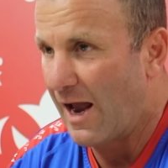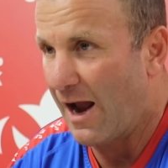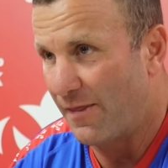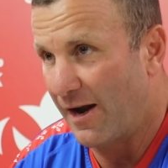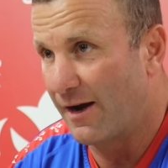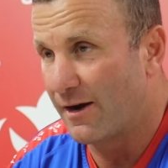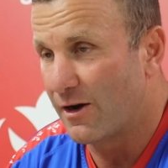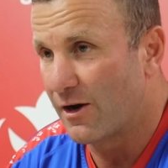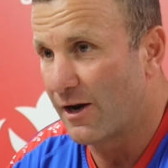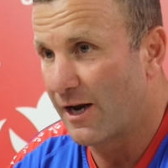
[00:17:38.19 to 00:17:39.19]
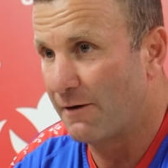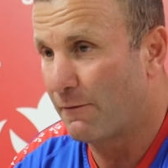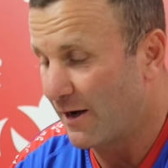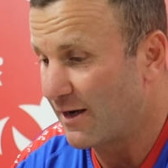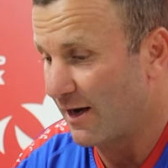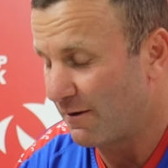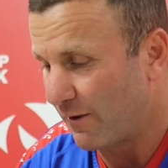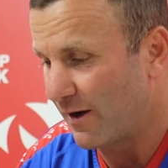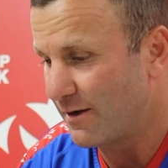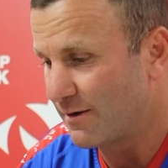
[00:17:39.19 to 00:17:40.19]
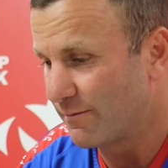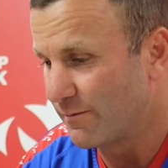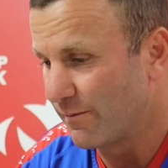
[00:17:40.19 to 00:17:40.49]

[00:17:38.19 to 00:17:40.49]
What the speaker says: and then if he'd